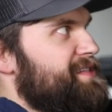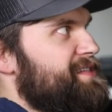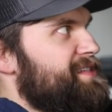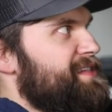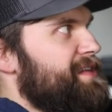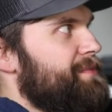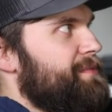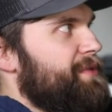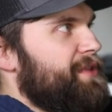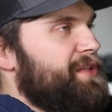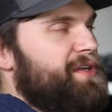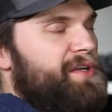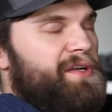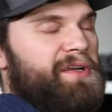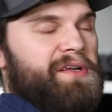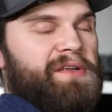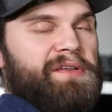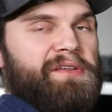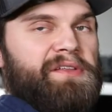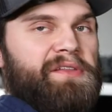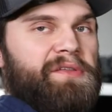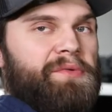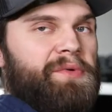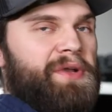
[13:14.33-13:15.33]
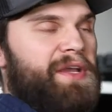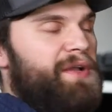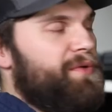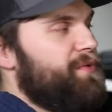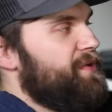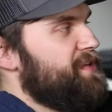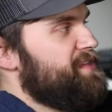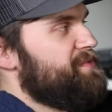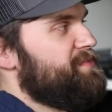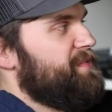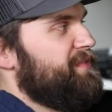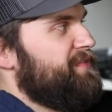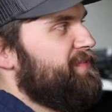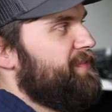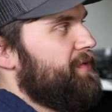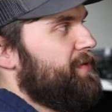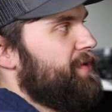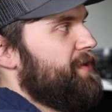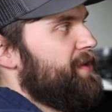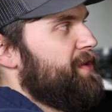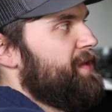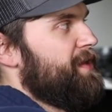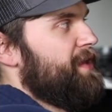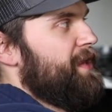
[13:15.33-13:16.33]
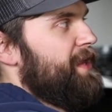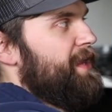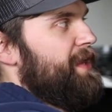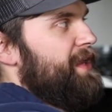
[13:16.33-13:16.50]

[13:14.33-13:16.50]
similar to the way it was before,